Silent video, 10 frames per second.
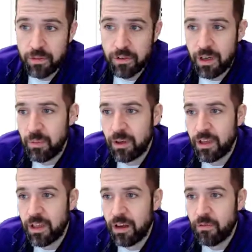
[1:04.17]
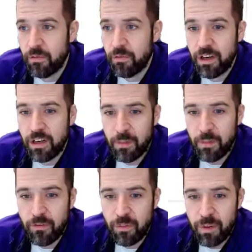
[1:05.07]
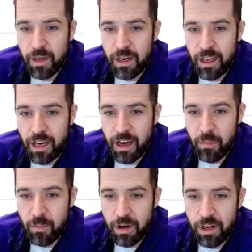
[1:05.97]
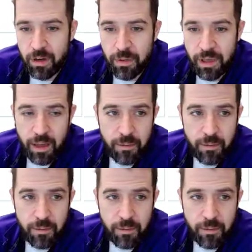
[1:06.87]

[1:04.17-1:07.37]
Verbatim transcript: I'm going to click on front on my view plane and now I'm ready to begin.